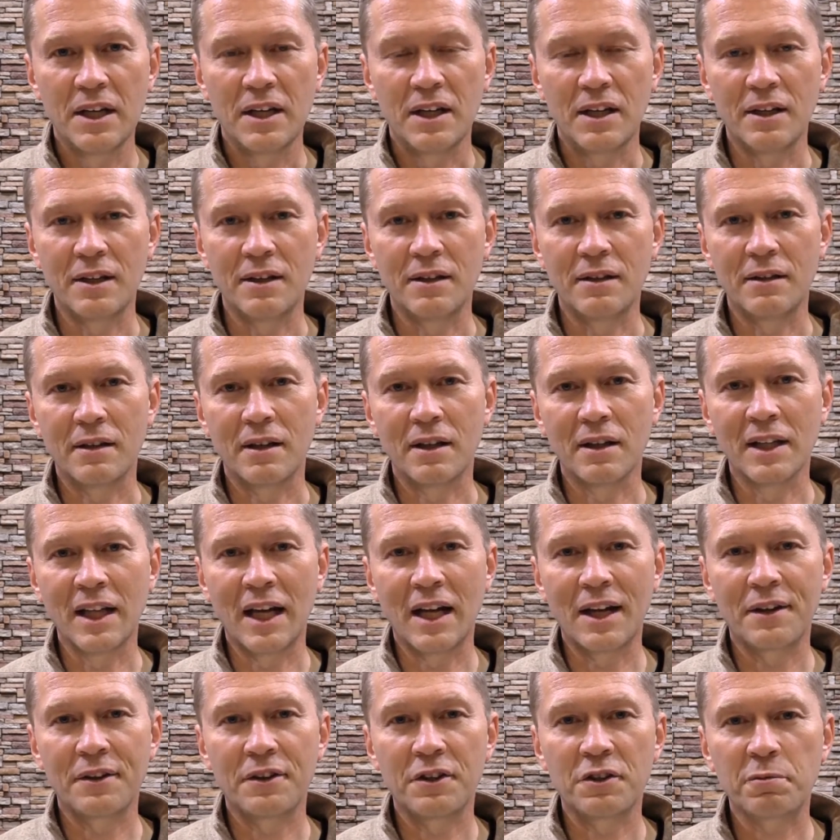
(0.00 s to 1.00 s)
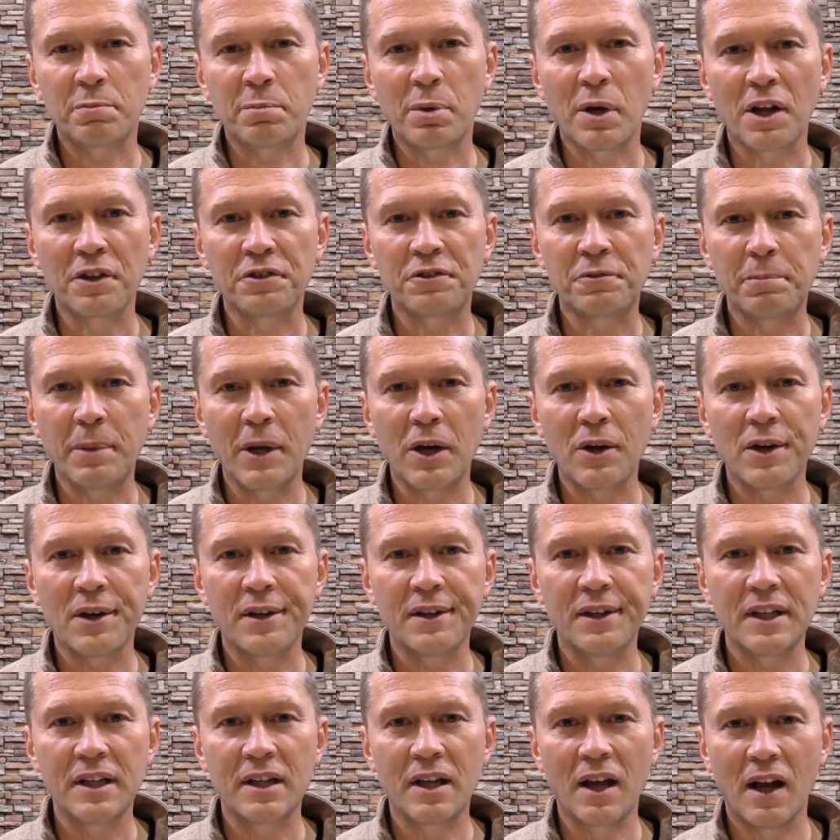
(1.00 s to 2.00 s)
in a lot of this
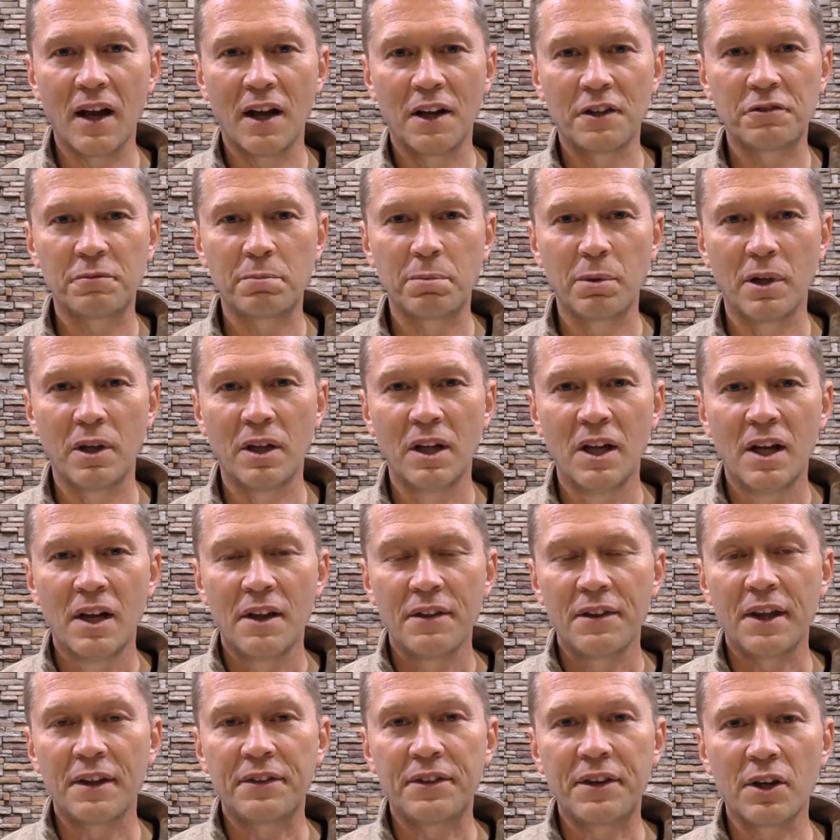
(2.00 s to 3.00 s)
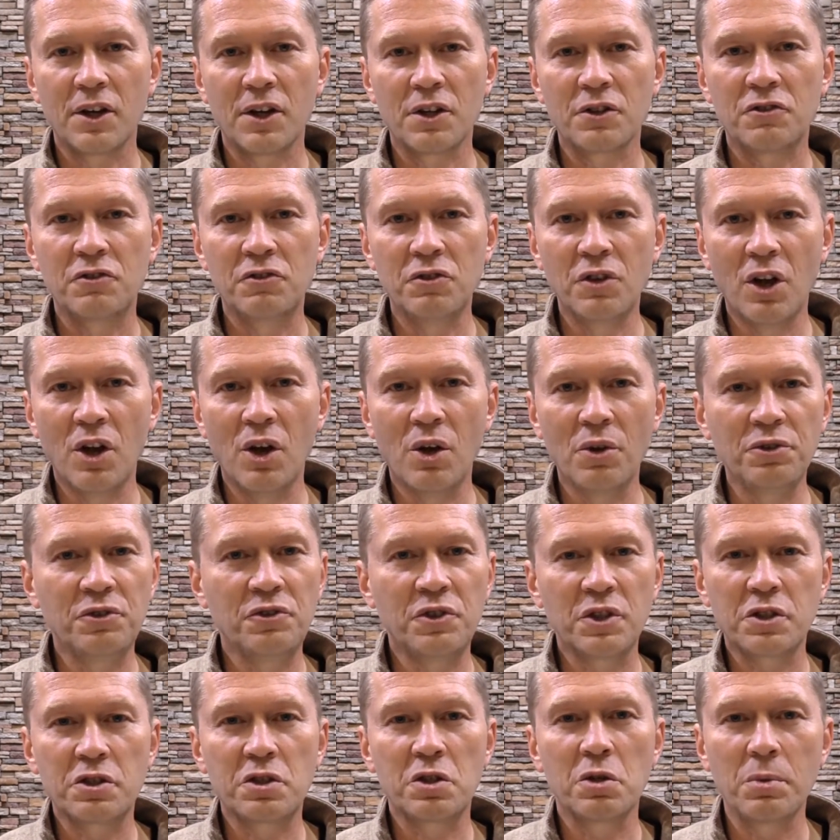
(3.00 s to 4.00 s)
prosperity gospel that there is no
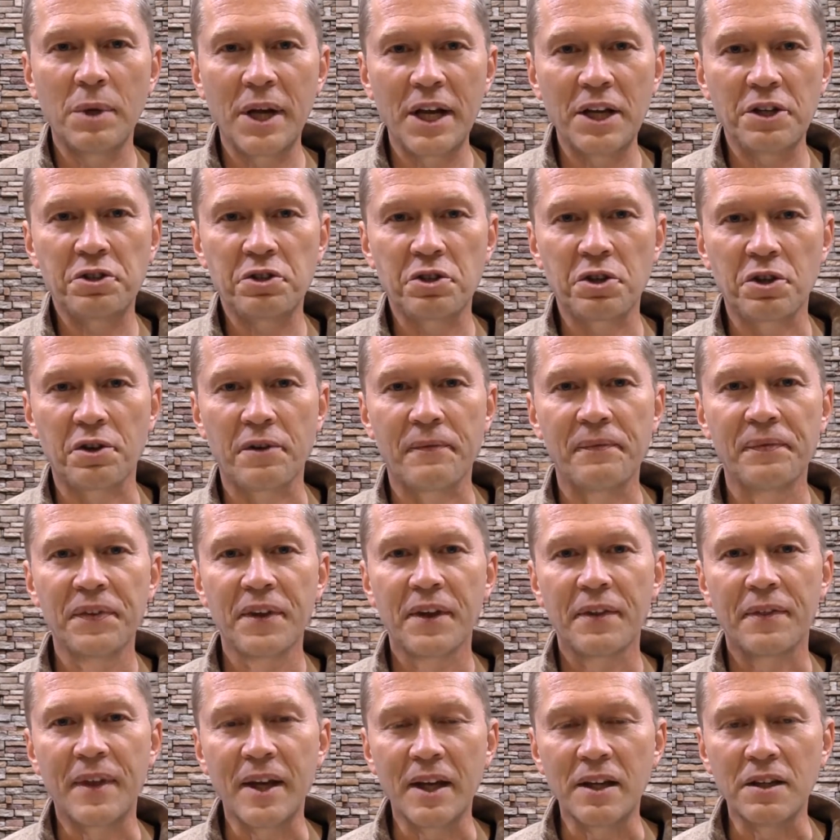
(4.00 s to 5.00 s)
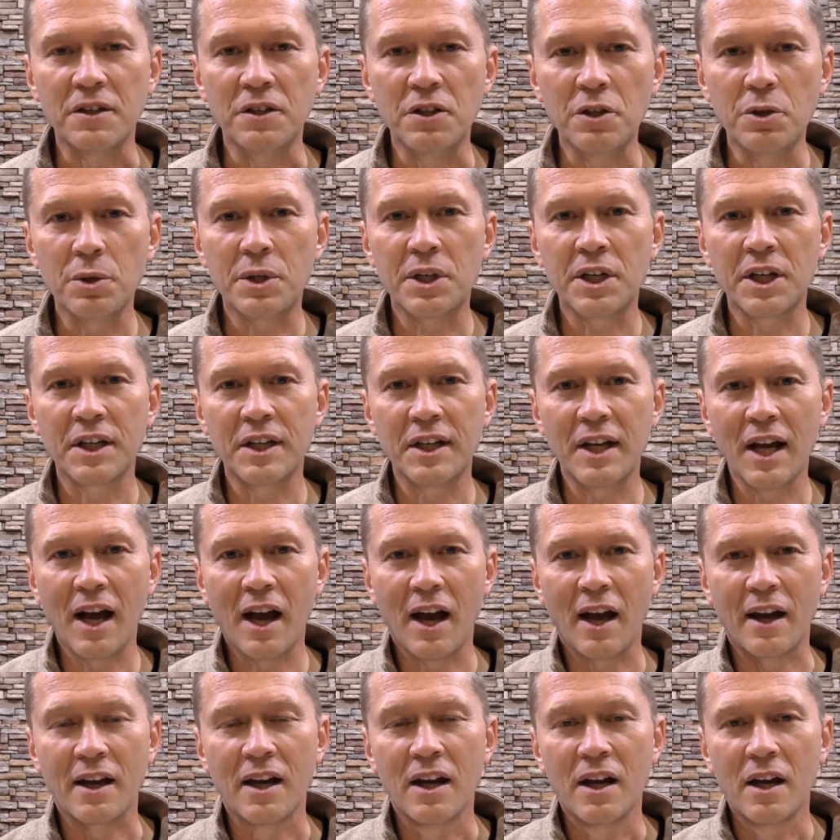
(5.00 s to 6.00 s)
situation that you
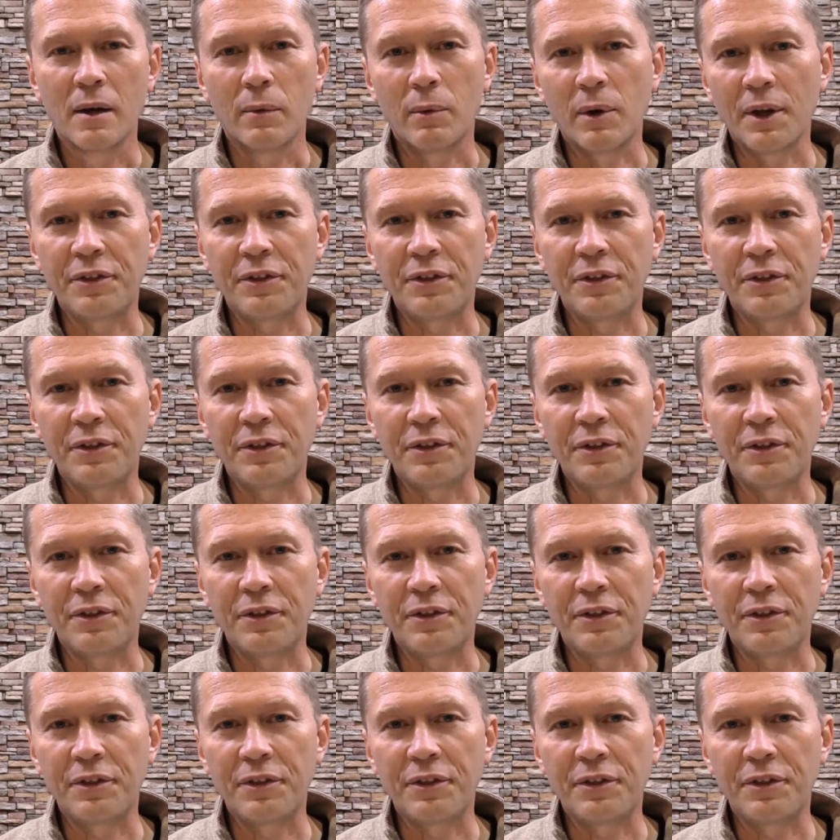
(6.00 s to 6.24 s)
cannot,